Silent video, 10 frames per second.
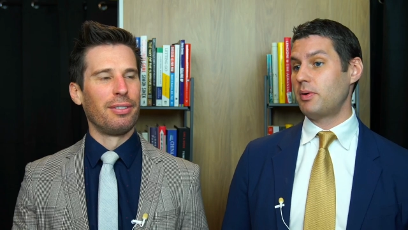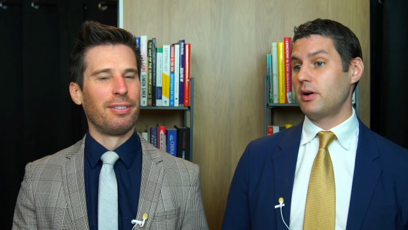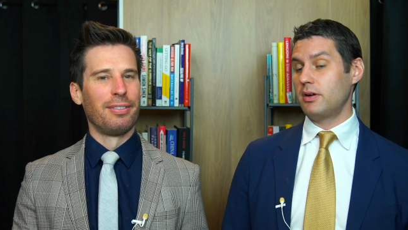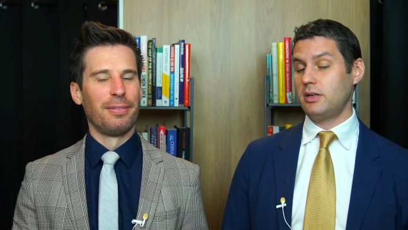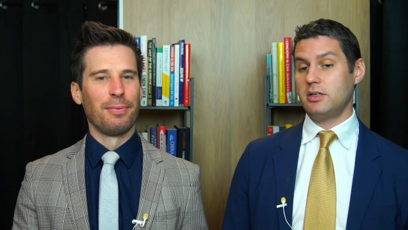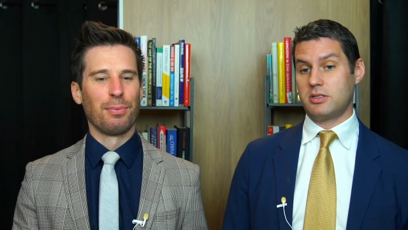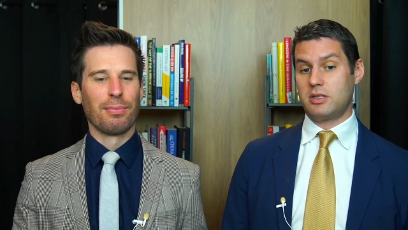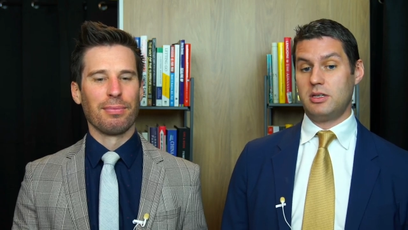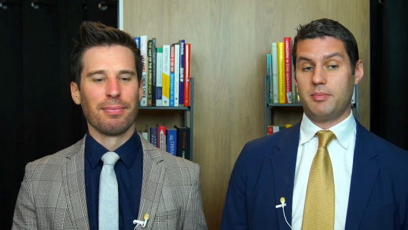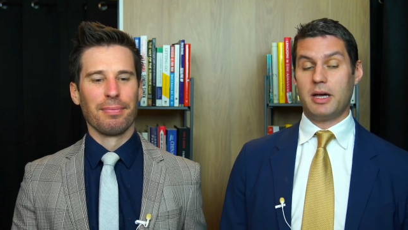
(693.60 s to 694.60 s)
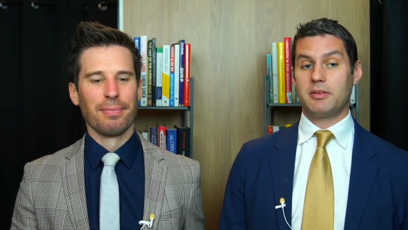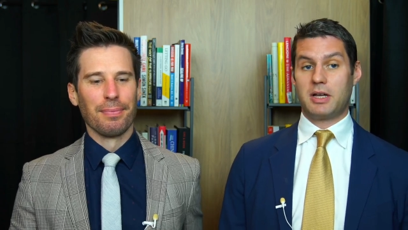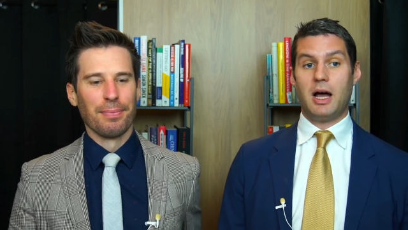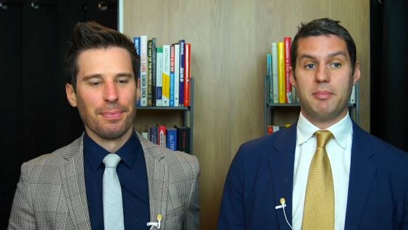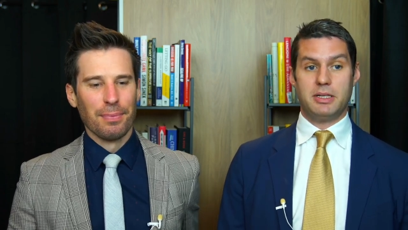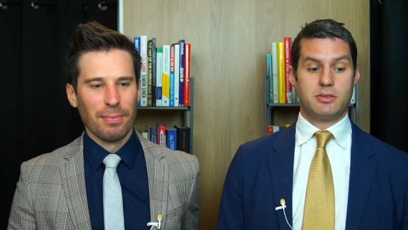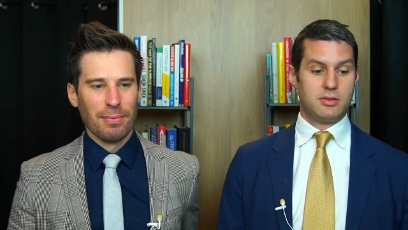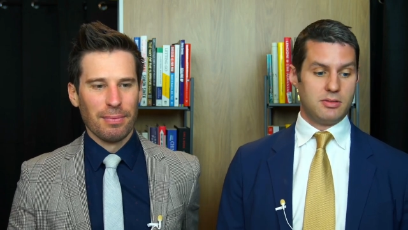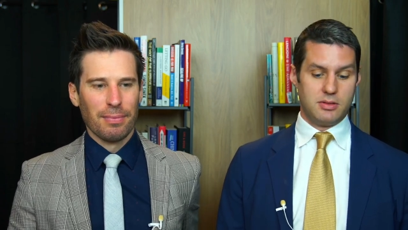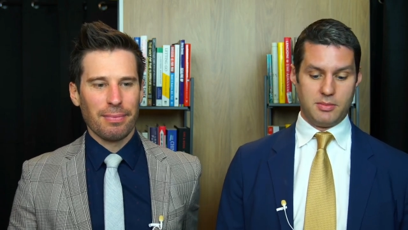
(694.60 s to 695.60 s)
Speaker 1: part is the amount of comments.
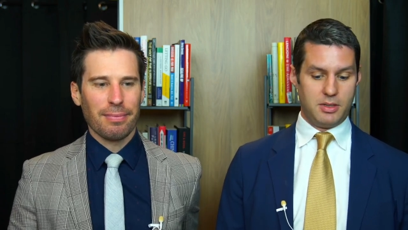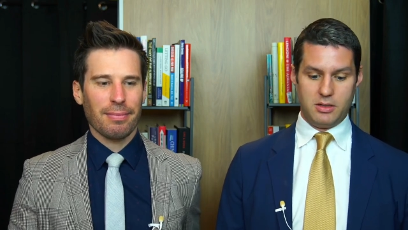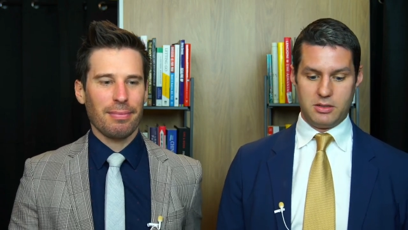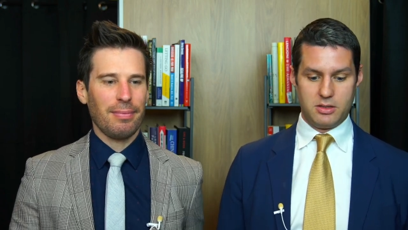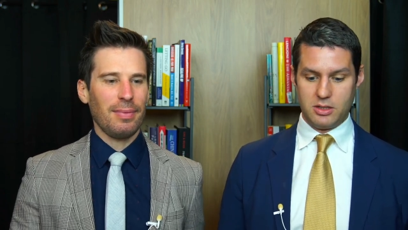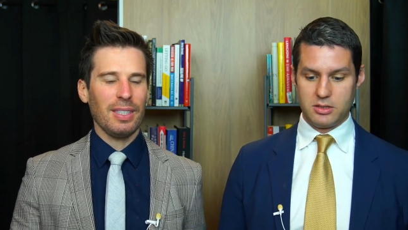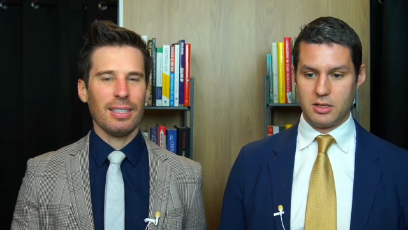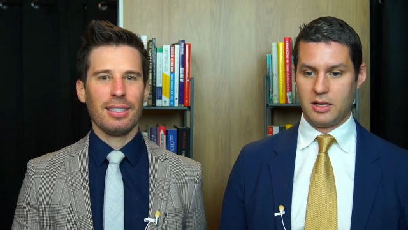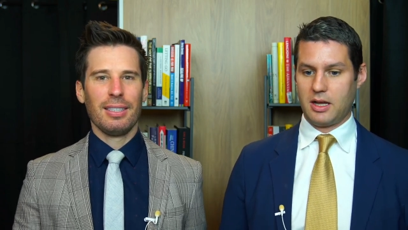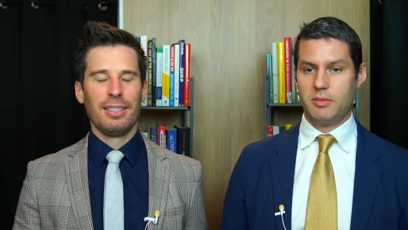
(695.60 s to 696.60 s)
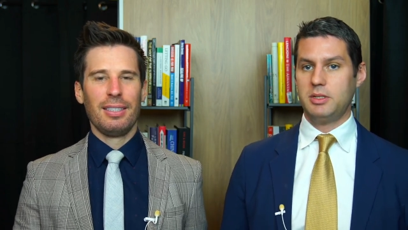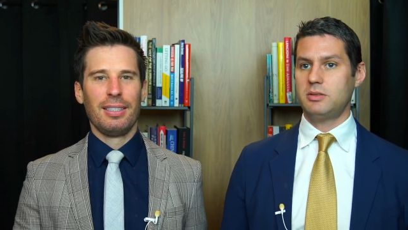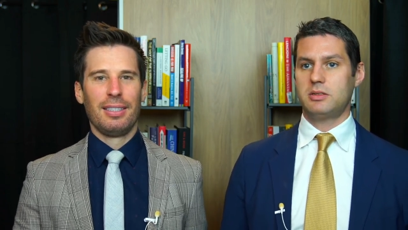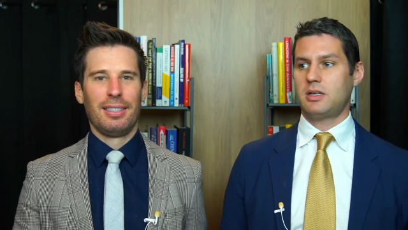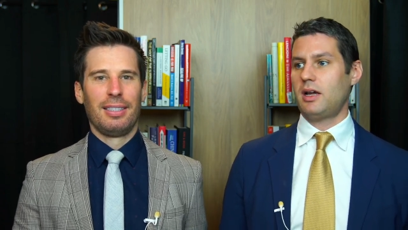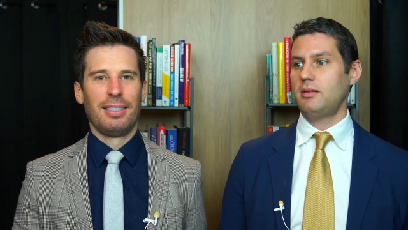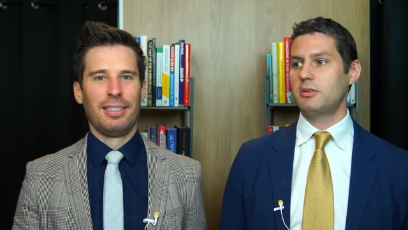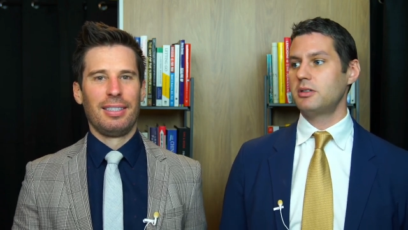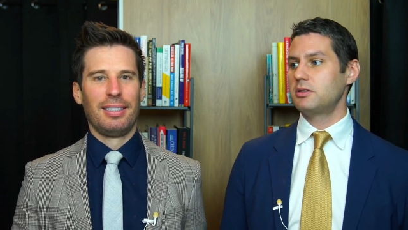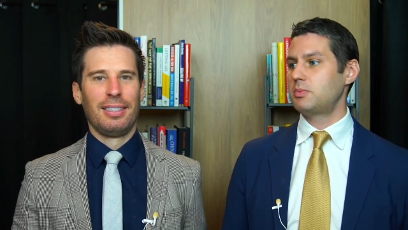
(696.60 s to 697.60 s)
I mean, it's just like, how much time
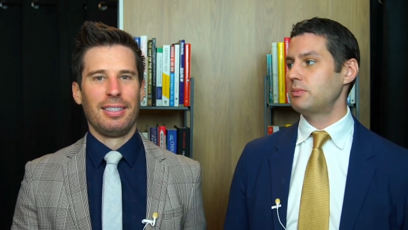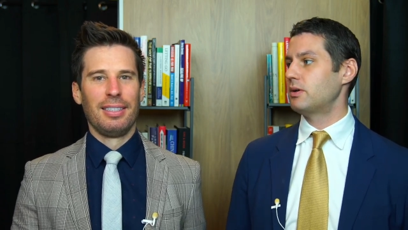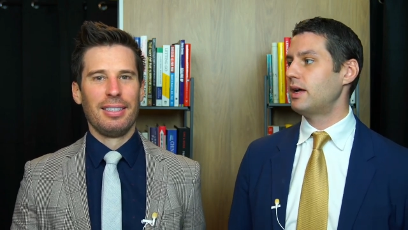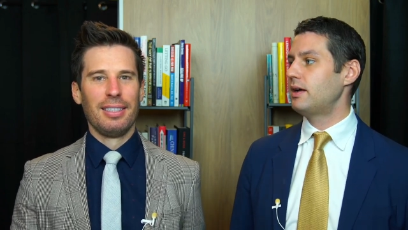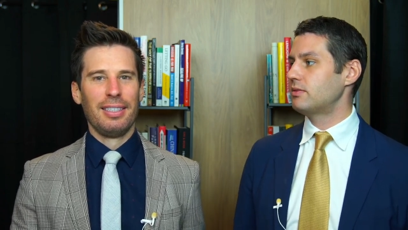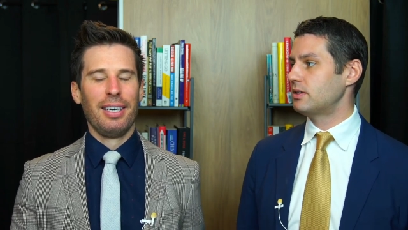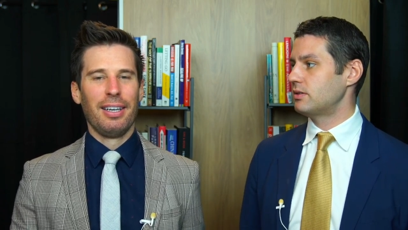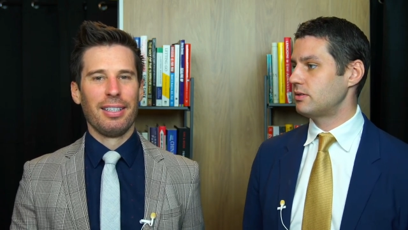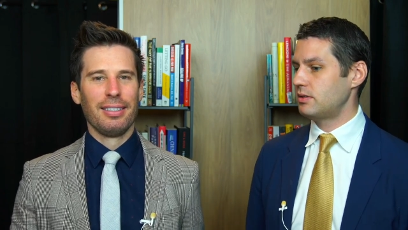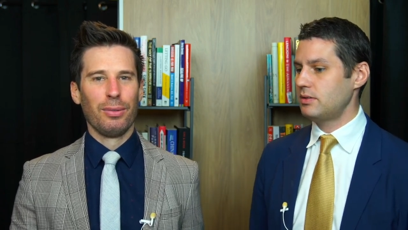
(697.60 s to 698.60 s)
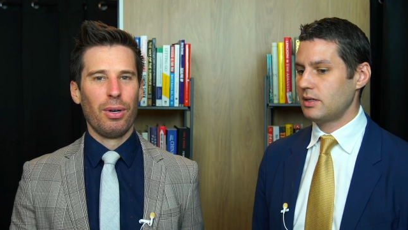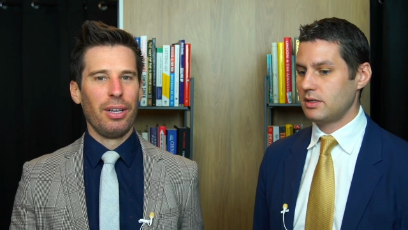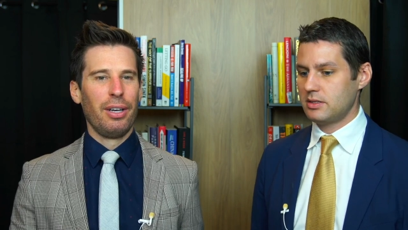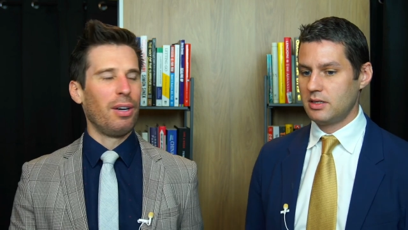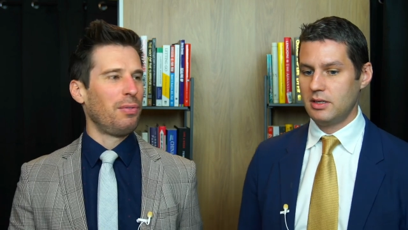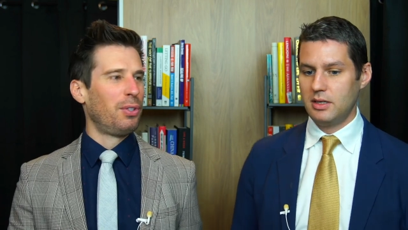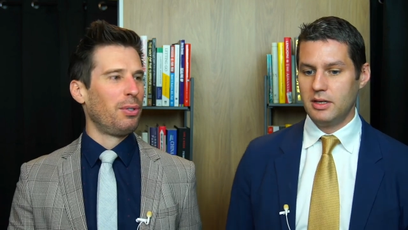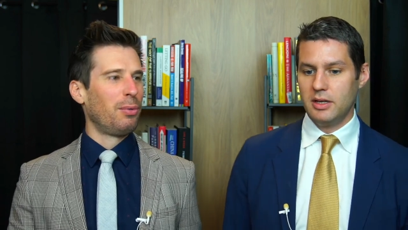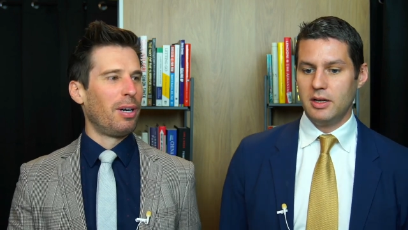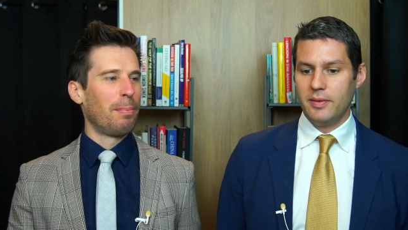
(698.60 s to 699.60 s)
do these people have? Yeah.
Speaker 2: Well, enough
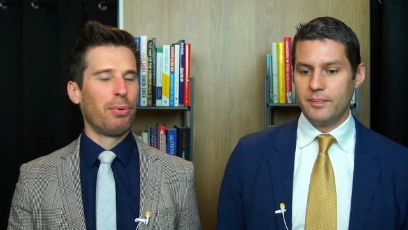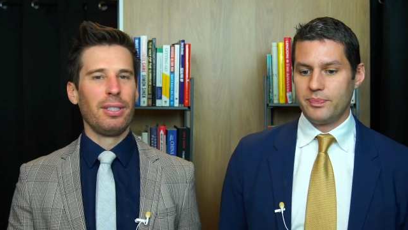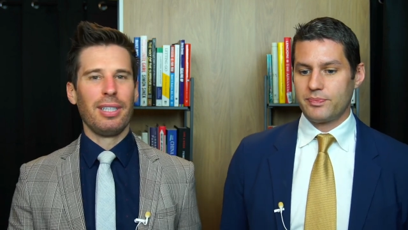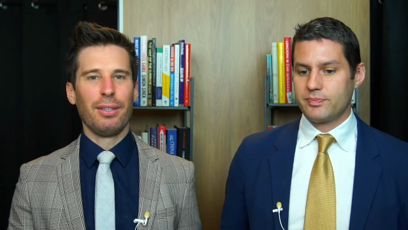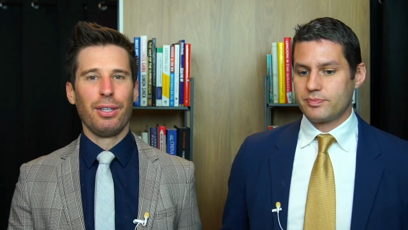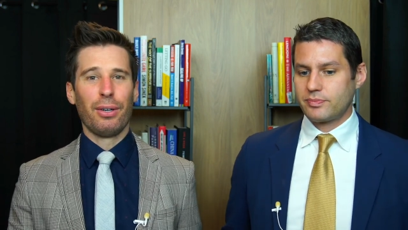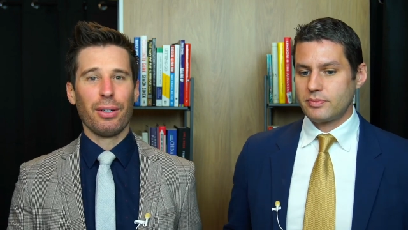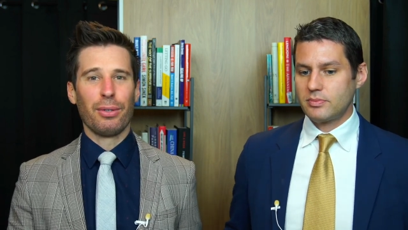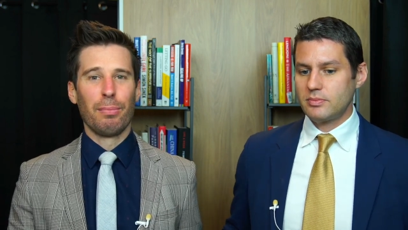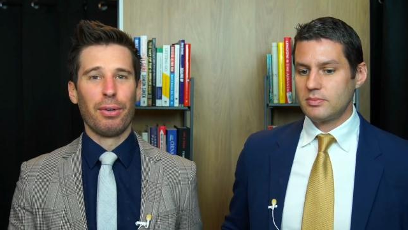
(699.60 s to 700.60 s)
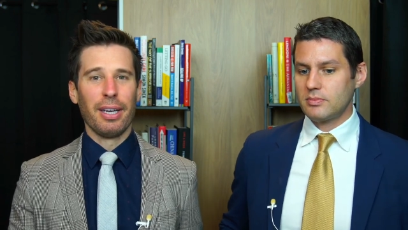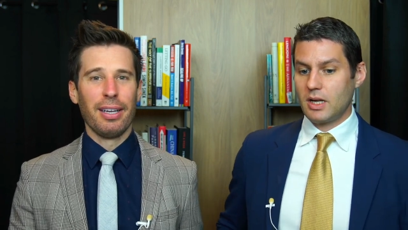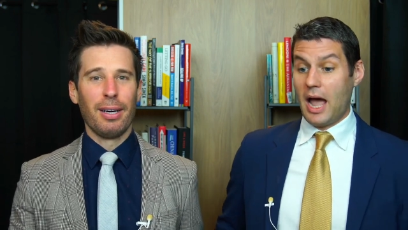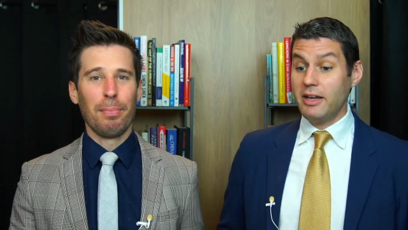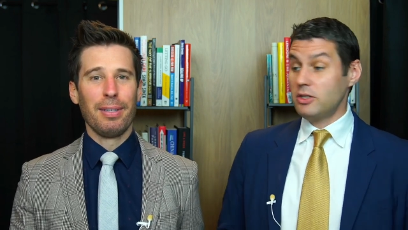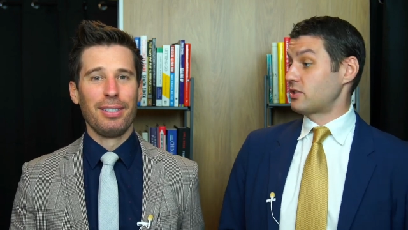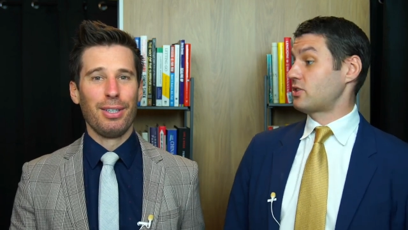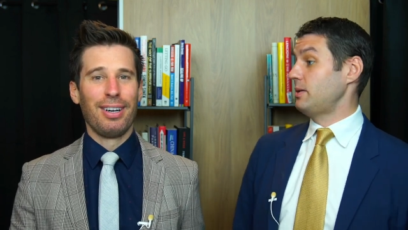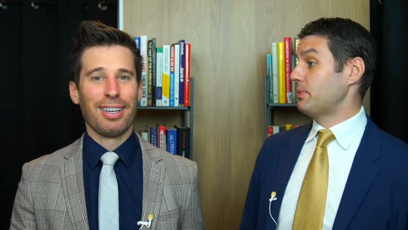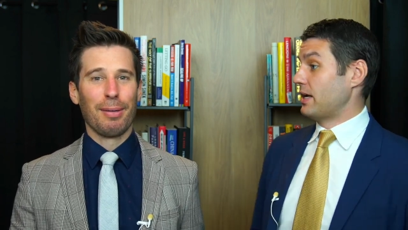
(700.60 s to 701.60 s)
to uh, print out the article, bring it up. I couldn't
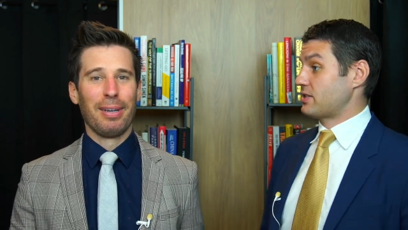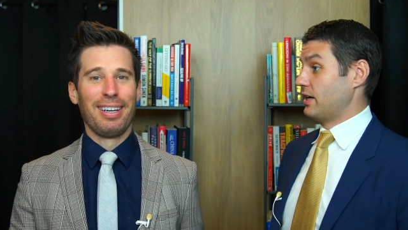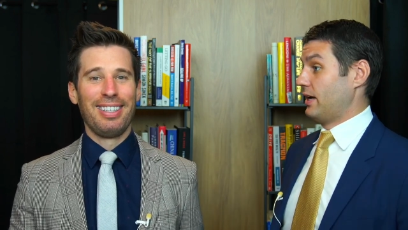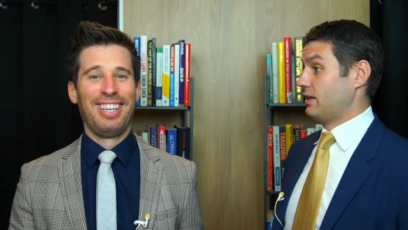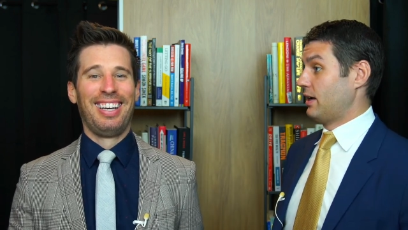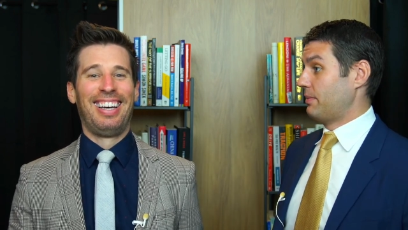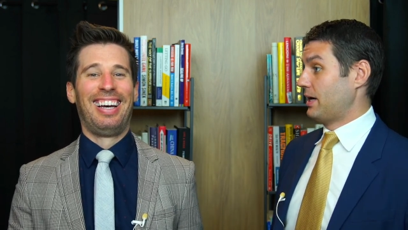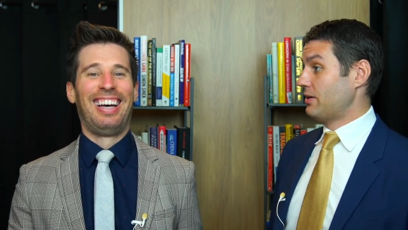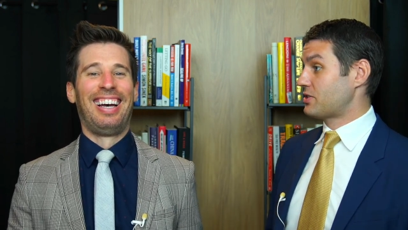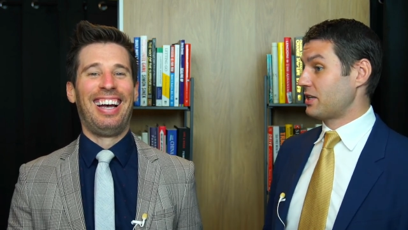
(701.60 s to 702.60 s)
sleep last night. I mean, I was